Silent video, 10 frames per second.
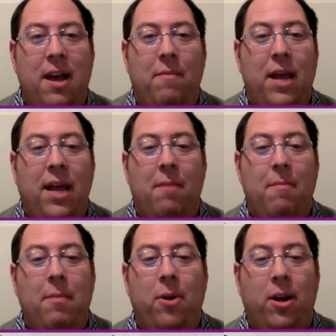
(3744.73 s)
of being a
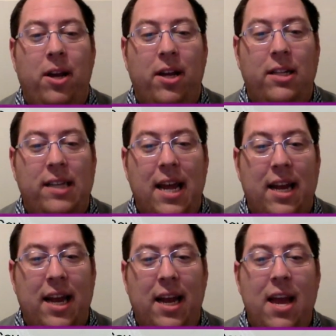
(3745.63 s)
member in good
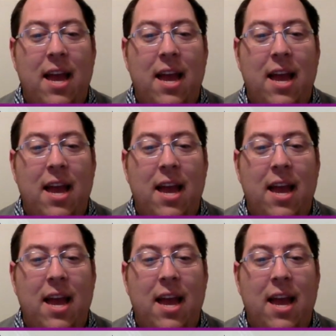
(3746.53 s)
standing